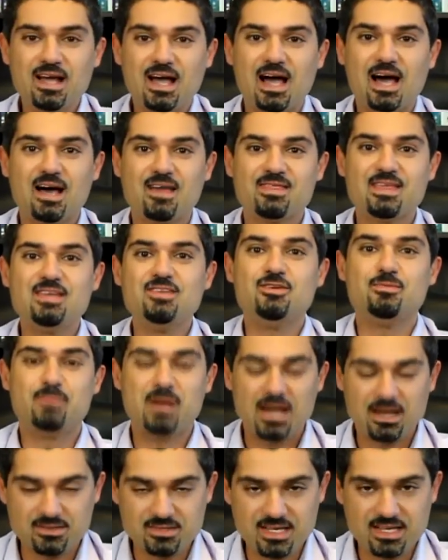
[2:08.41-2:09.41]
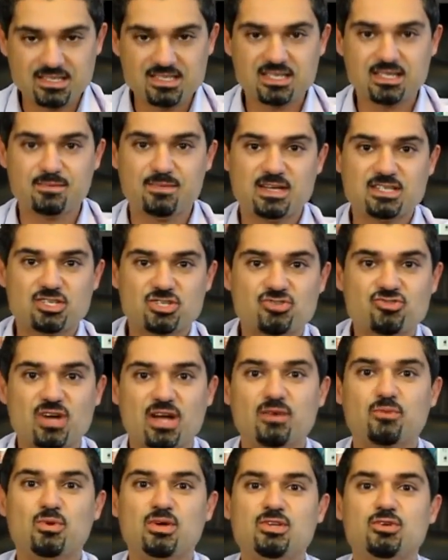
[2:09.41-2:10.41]
uh, then you bow down to the
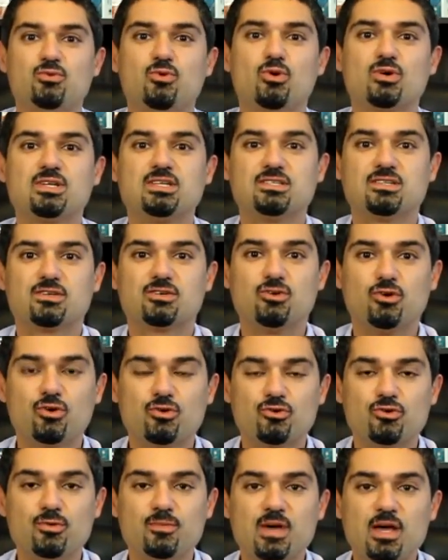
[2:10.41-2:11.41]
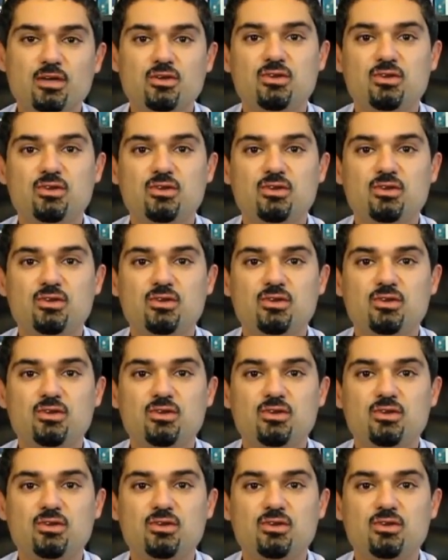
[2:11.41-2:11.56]
magistrate when you walk into the courtroom.